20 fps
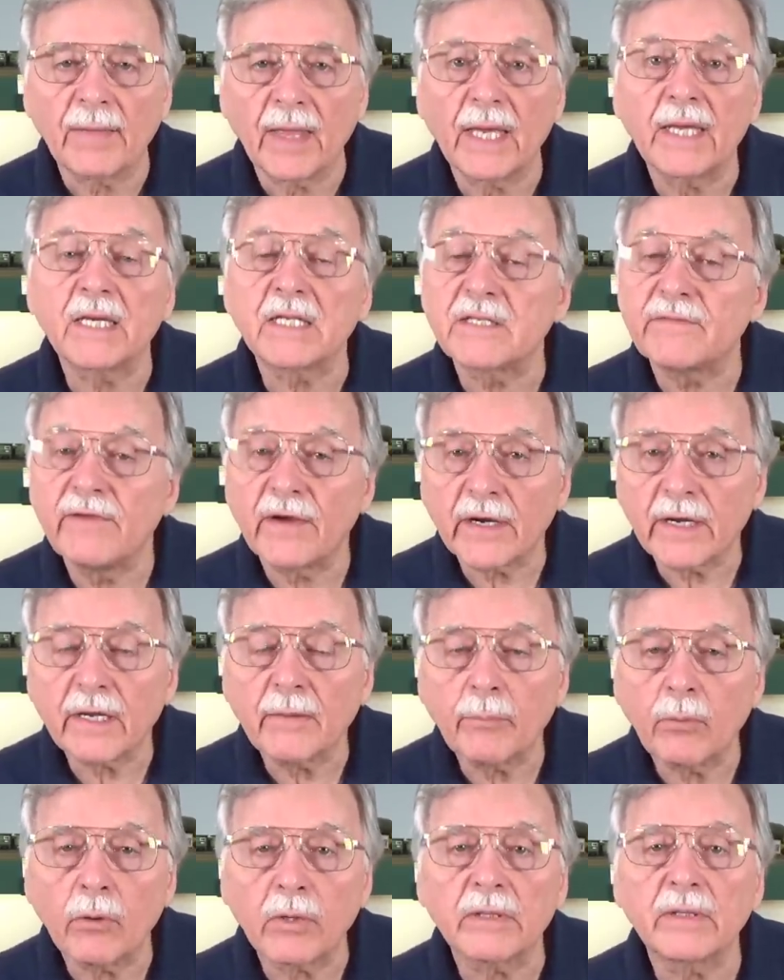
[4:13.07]
And it's very
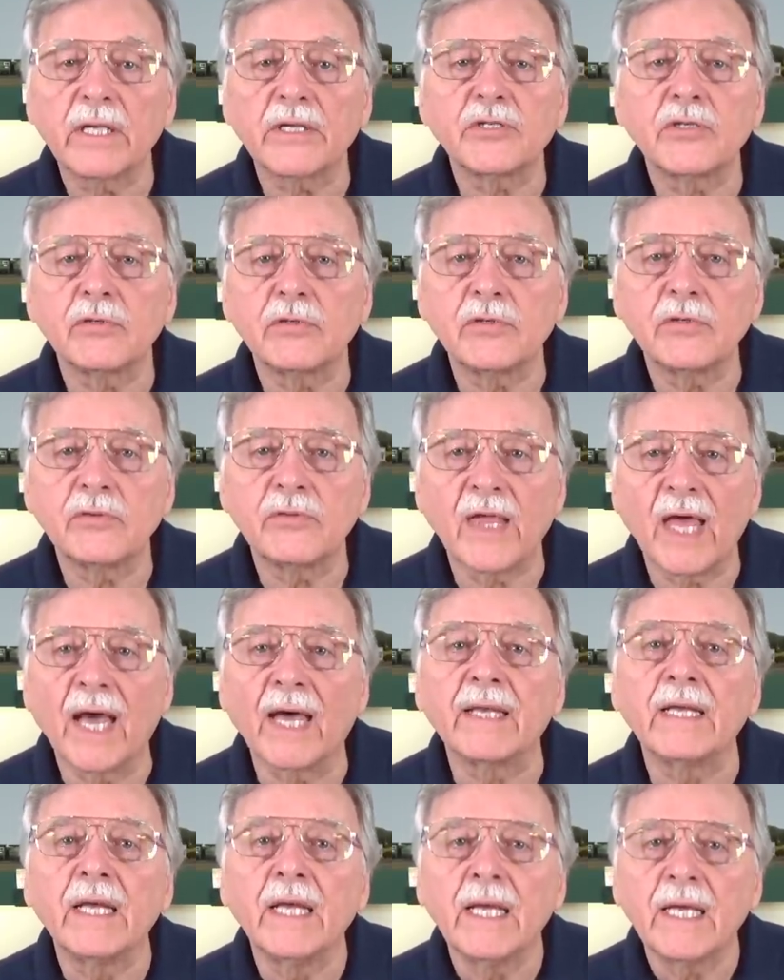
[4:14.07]
important that you do
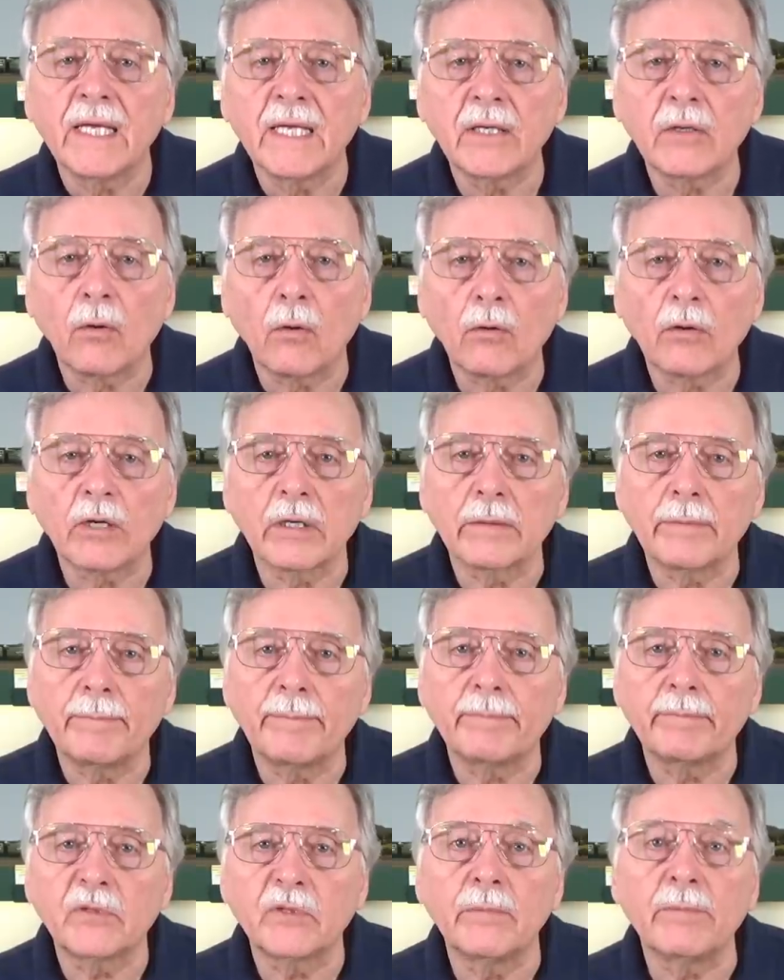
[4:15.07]
that in order
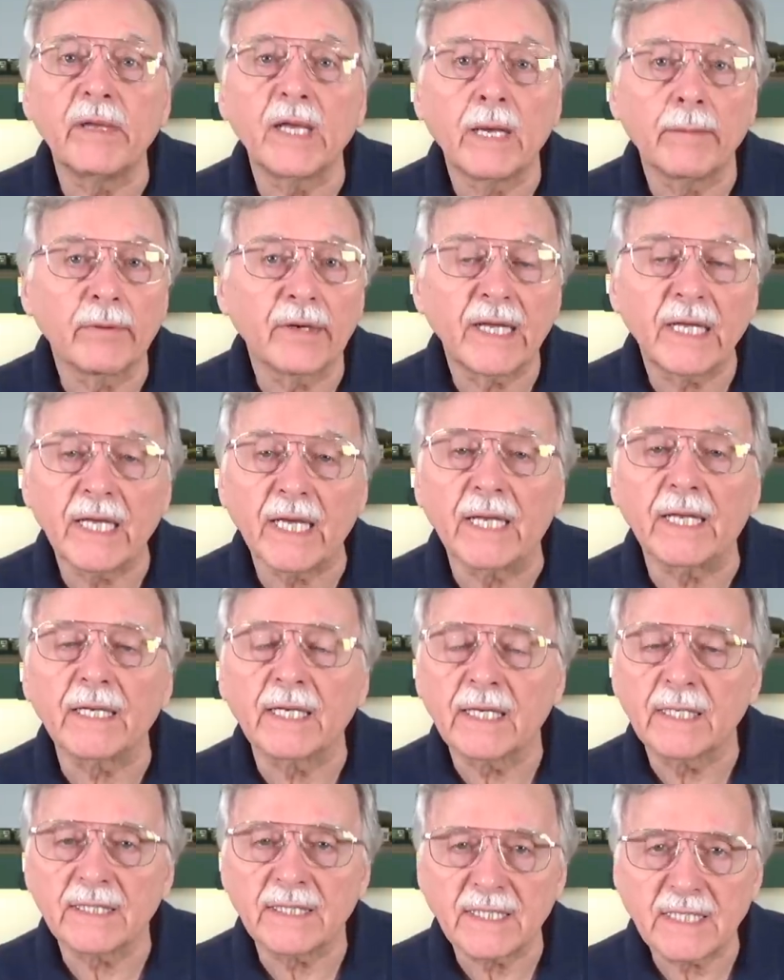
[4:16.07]
to be able to
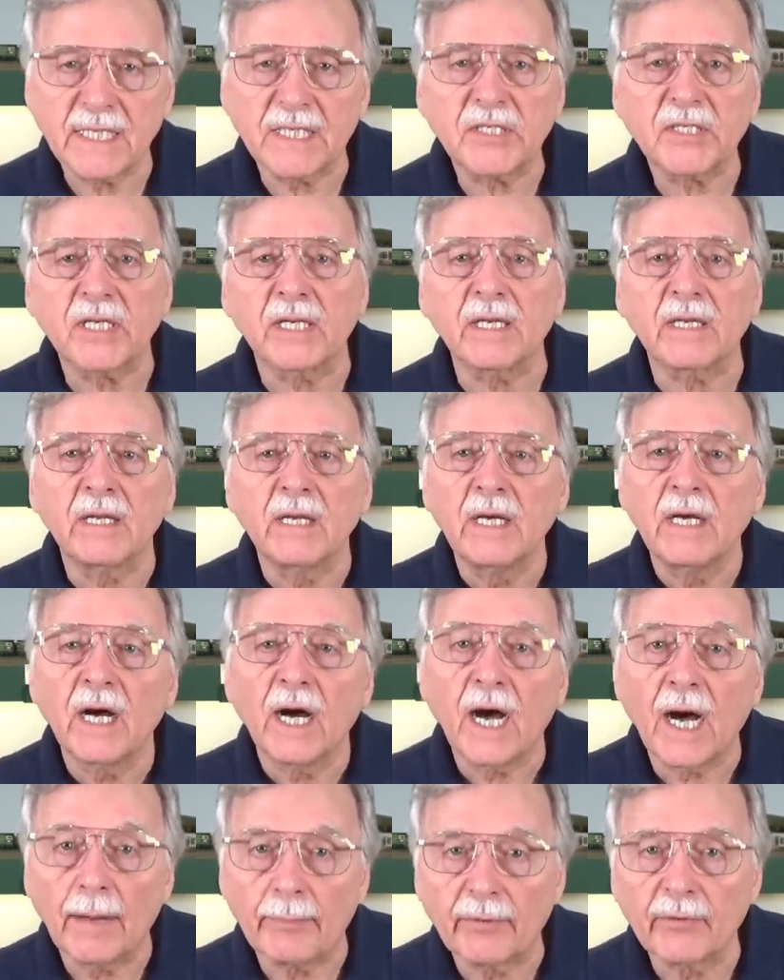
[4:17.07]
get consistent
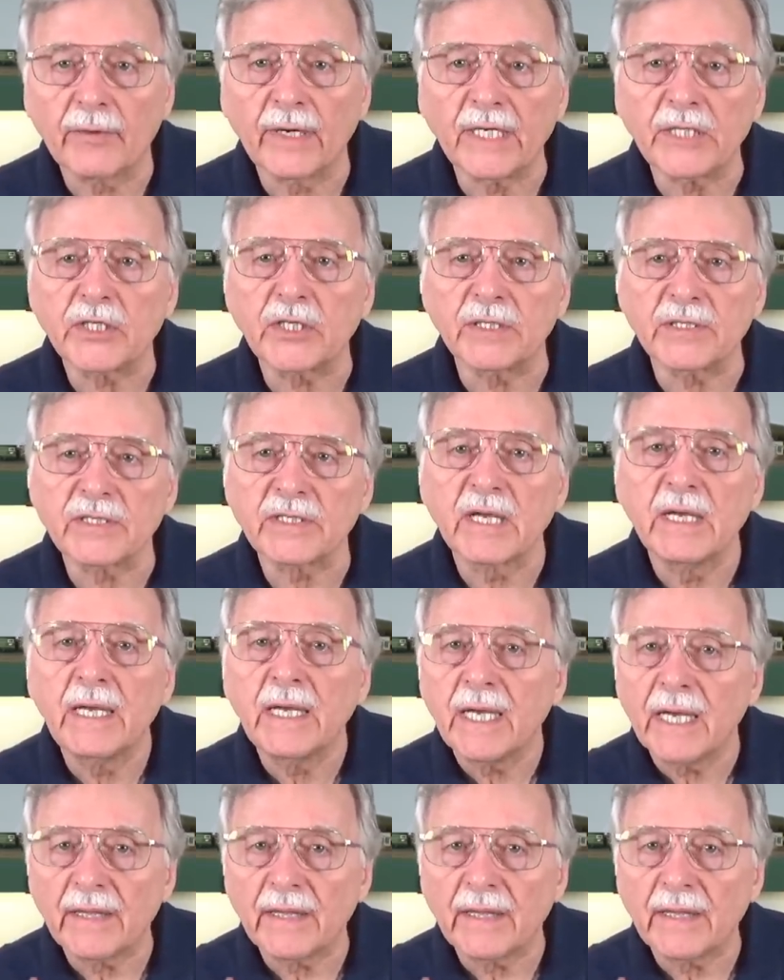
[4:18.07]
operations.